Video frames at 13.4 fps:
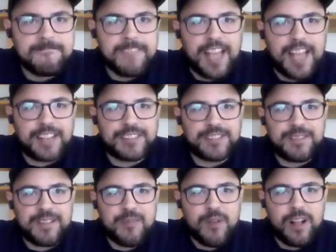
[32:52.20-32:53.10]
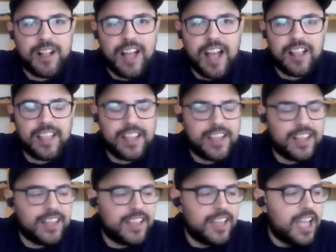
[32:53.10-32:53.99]
Excellent. Well,
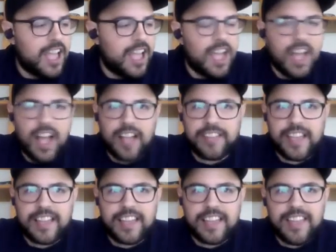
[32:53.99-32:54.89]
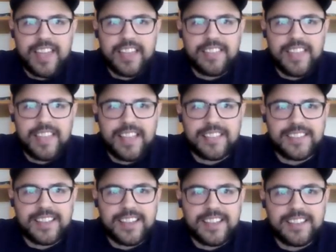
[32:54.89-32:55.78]
I'll take that
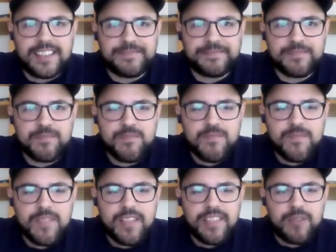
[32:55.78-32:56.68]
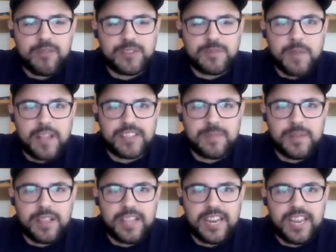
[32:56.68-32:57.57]

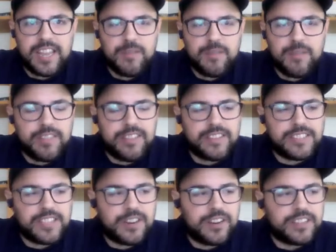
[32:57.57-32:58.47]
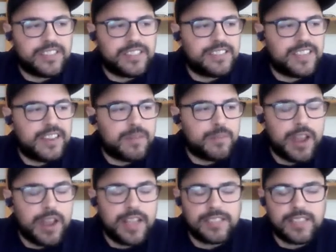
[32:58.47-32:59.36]
responsibility with the seriousness that it
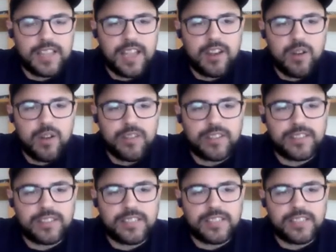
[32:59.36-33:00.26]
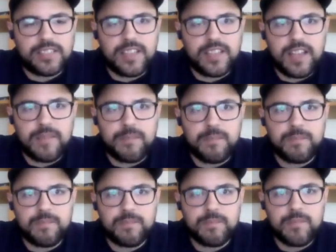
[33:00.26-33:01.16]
brings. I know that this is kind
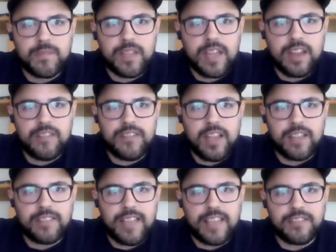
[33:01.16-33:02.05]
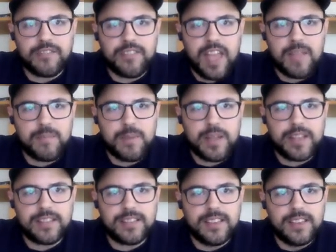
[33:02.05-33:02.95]
of a test for that,
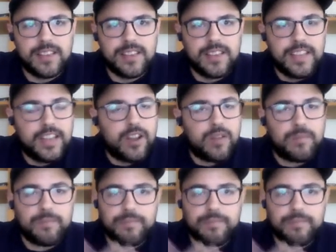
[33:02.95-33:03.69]
but you know,